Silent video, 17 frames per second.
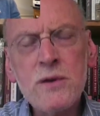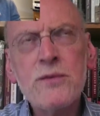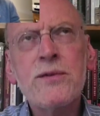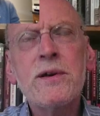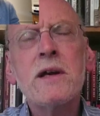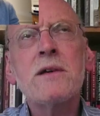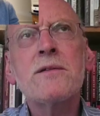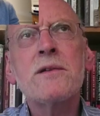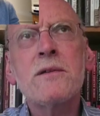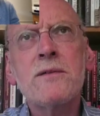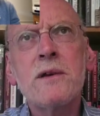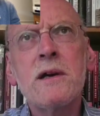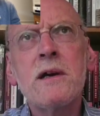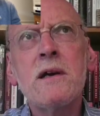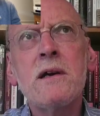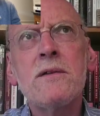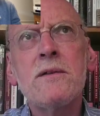I do
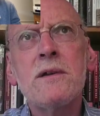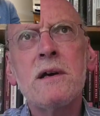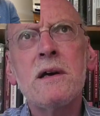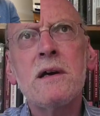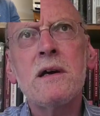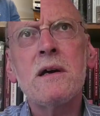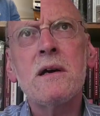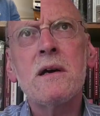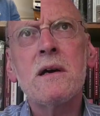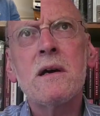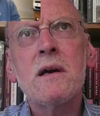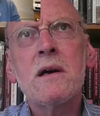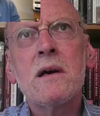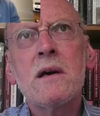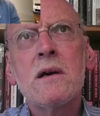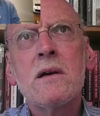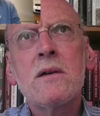think that the